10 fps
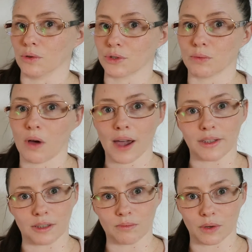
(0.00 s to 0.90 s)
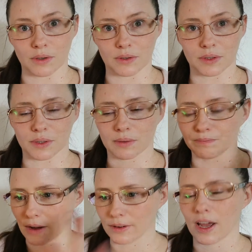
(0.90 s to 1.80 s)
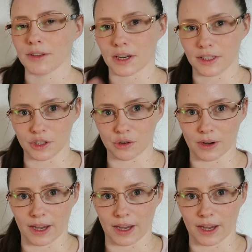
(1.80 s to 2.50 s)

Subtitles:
So what I did was I realized I need to